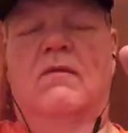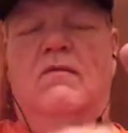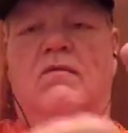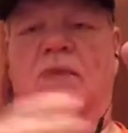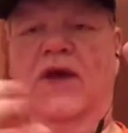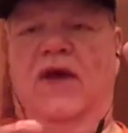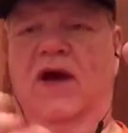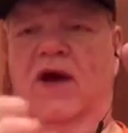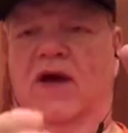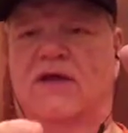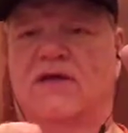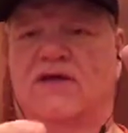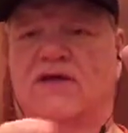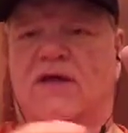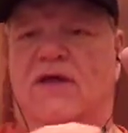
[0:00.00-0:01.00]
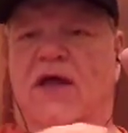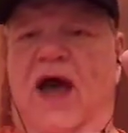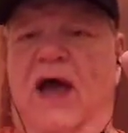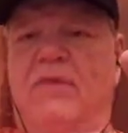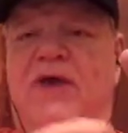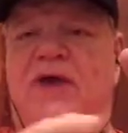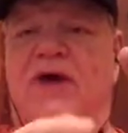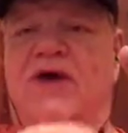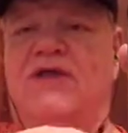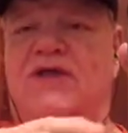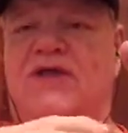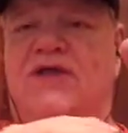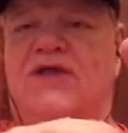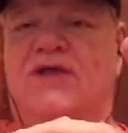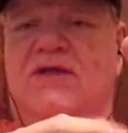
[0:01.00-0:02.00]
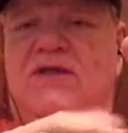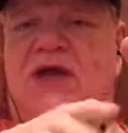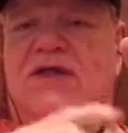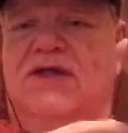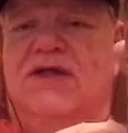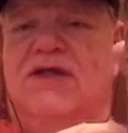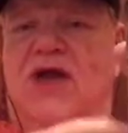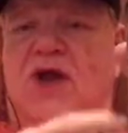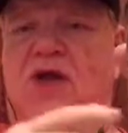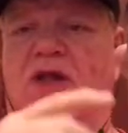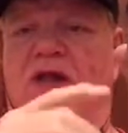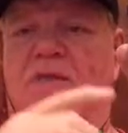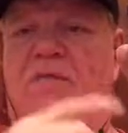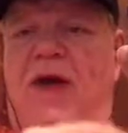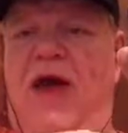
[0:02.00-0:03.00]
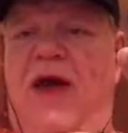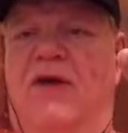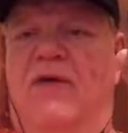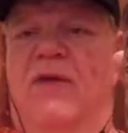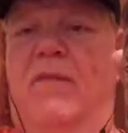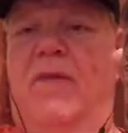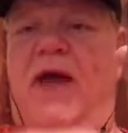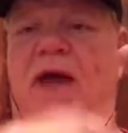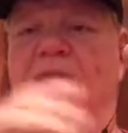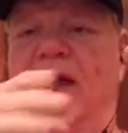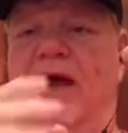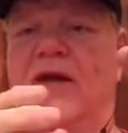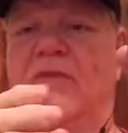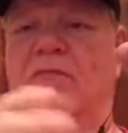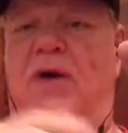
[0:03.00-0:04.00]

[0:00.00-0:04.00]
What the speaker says: Because not because it's necessarily bad on the back end,